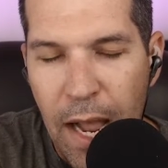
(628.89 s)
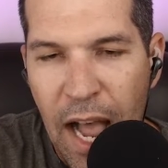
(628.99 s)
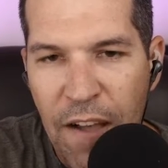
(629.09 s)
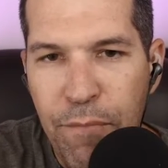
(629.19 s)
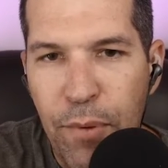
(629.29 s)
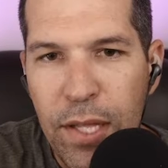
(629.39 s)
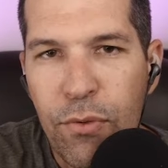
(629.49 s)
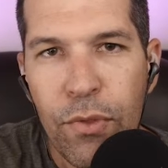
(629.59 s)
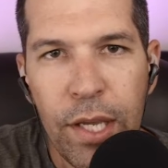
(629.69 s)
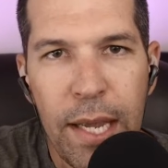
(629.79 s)
I've played
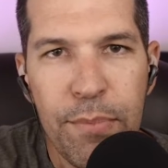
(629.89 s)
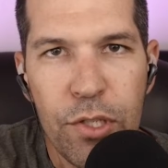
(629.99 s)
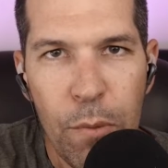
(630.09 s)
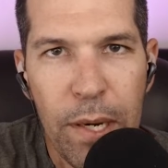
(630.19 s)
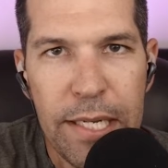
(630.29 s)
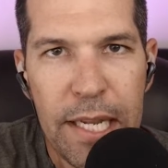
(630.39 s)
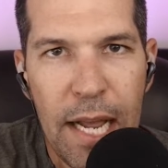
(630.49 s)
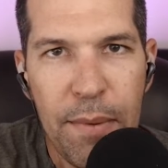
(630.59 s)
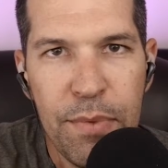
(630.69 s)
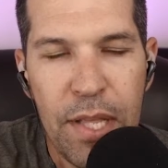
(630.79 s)
through the game so many
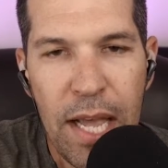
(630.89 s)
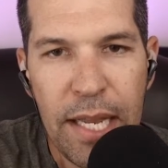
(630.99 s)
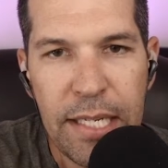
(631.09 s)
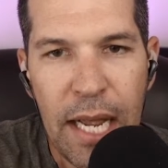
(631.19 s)
times that